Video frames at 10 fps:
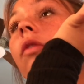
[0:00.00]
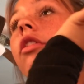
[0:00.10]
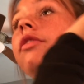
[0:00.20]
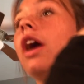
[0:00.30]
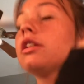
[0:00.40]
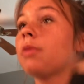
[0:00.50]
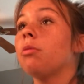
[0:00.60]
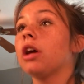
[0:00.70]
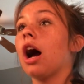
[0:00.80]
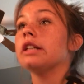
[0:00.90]
Fun fact
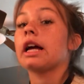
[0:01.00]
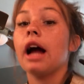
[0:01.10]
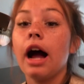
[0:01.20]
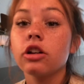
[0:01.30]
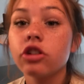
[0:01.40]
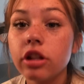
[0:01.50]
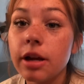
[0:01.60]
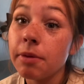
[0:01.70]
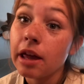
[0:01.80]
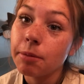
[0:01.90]
about me, guys. I
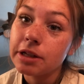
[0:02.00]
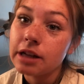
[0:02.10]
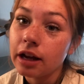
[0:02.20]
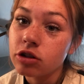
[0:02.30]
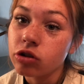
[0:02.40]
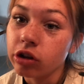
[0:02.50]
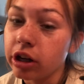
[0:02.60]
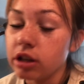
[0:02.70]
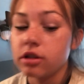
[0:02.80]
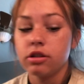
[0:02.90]
actually am
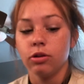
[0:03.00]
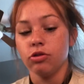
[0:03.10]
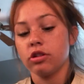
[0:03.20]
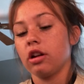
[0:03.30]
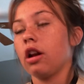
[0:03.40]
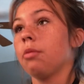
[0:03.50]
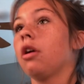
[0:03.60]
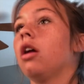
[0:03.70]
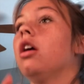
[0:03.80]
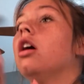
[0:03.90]
ambidextrous. No, just kidding. I oh.